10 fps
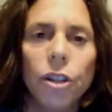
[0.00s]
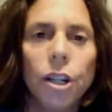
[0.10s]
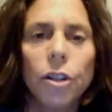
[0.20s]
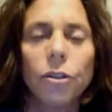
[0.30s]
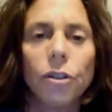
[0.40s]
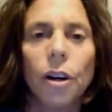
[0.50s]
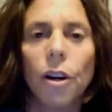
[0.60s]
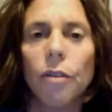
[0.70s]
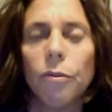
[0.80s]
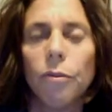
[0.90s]
and years
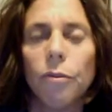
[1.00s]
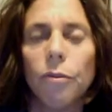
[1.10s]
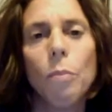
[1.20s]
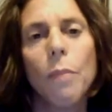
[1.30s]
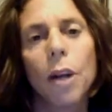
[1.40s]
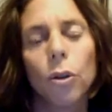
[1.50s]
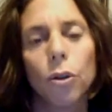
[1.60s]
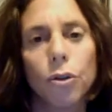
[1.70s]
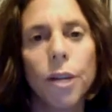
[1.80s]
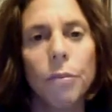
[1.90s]
of more medical
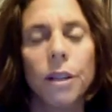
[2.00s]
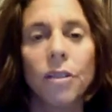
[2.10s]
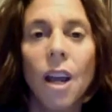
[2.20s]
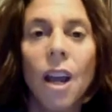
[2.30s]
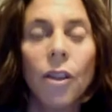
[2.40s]
treatments,